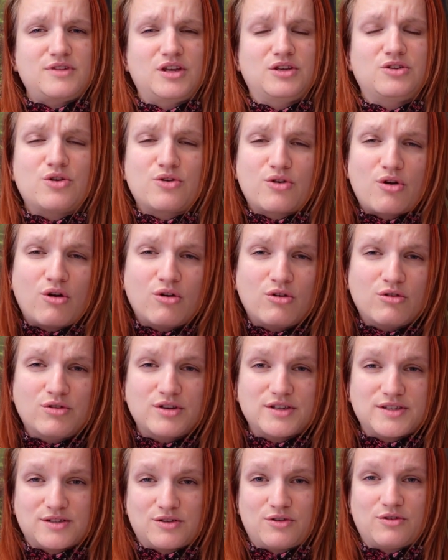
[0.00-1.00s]
You're
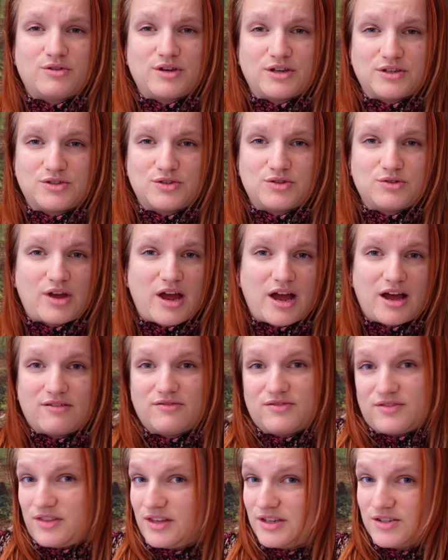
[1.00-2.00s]
always going to have
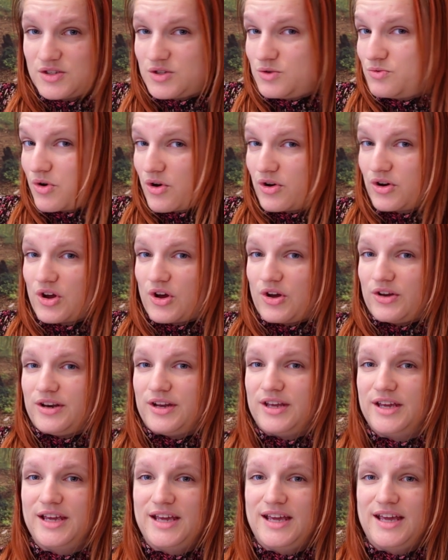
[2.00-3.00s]
things to work on,
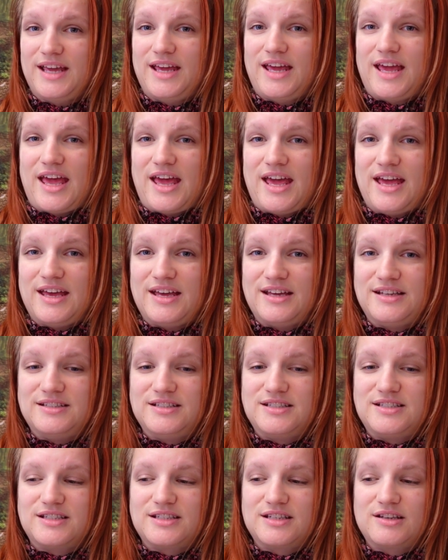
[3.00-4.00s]

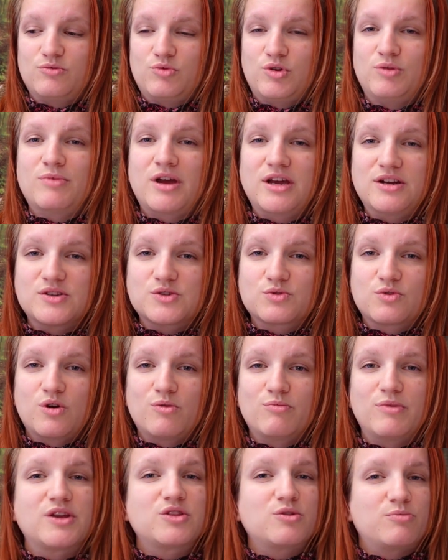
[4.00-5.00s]
and we might as well
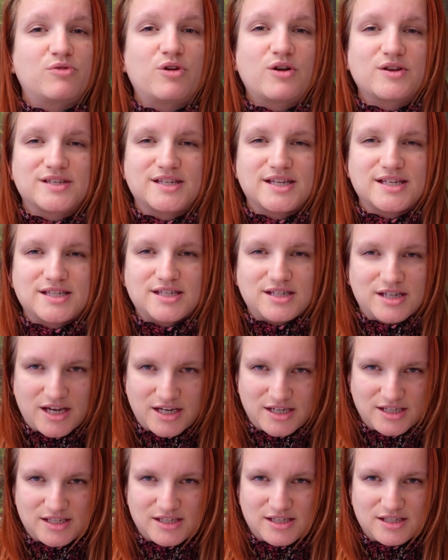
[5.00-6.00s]
make the process
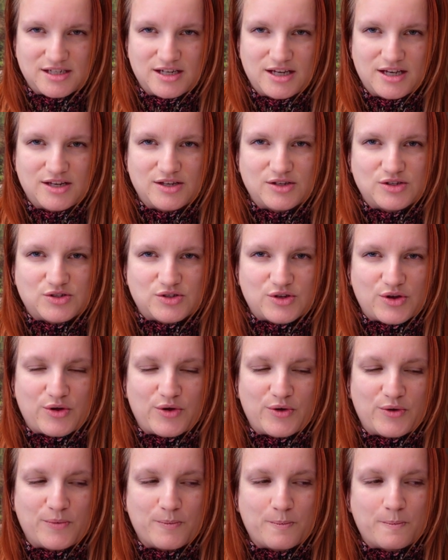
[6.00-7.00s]
nice.
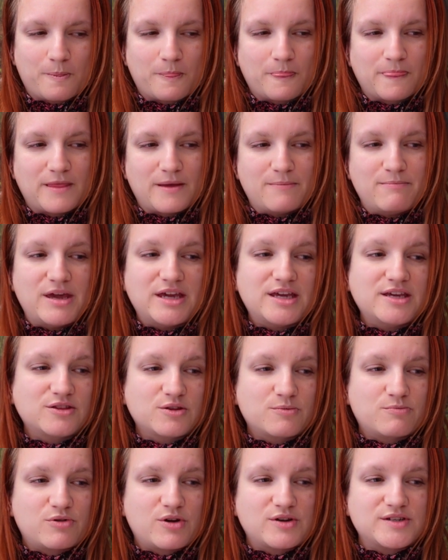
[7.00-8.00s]
So making the
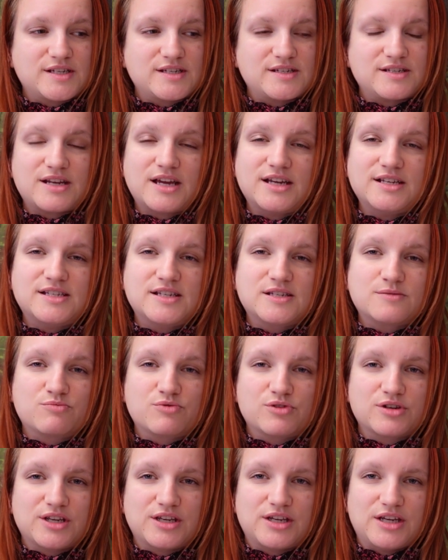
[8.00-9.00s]
process nice is
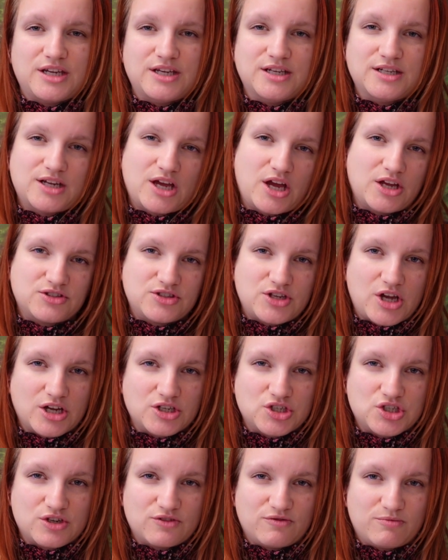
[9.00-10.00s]
bringing in a
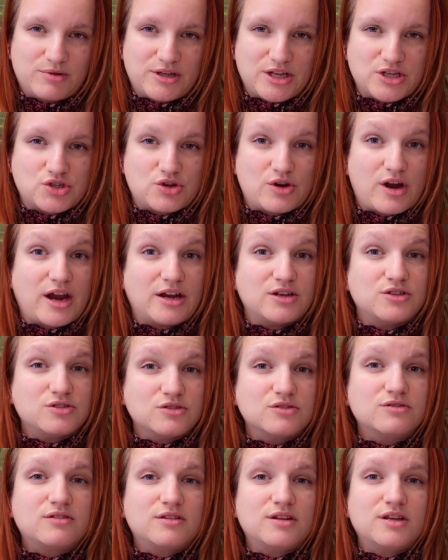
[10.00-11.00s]
touch of pleasure. I
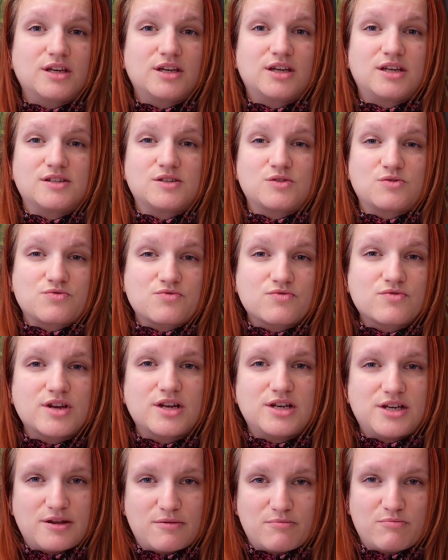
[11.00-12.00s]
do think it's
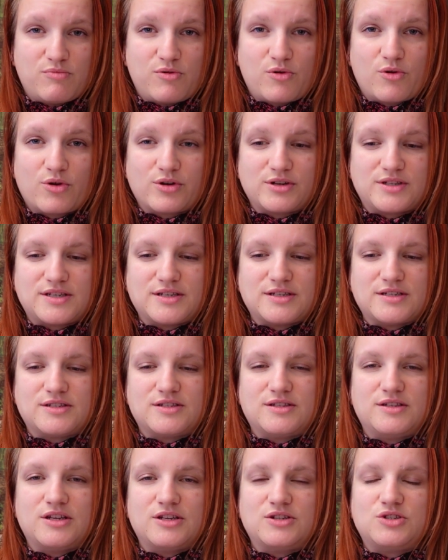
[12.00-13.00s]
really important
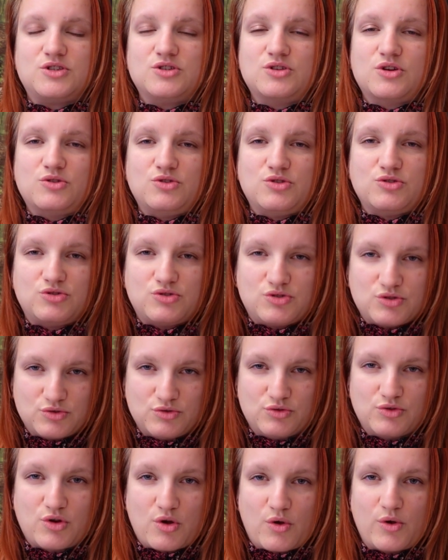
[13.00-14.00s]
that you do
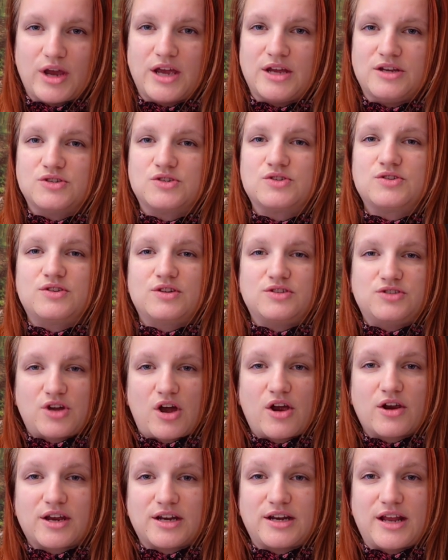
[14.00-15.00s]
go into the
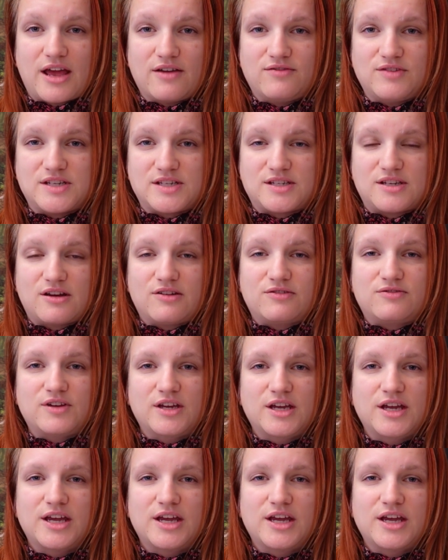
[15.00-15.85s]
dark and heavy stuff,